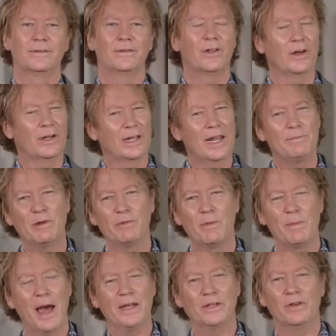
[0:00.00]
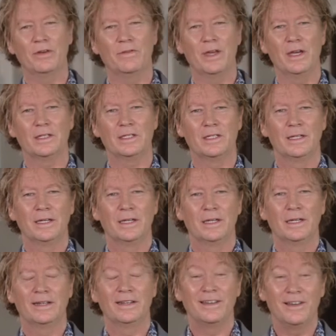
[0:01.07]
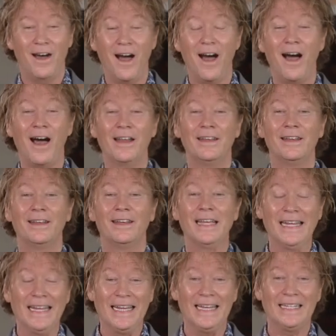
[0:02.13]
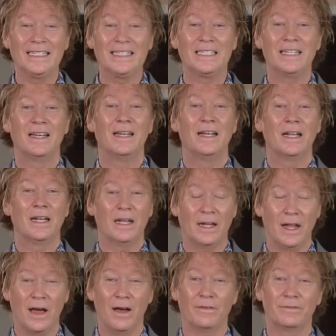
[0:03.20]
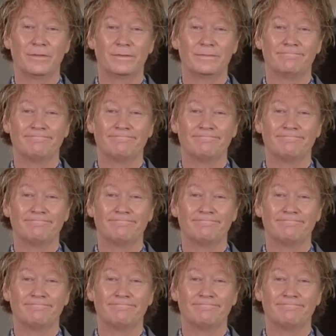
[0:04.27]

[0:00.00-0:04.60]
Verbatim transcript: Look, let me remind you of this God is love.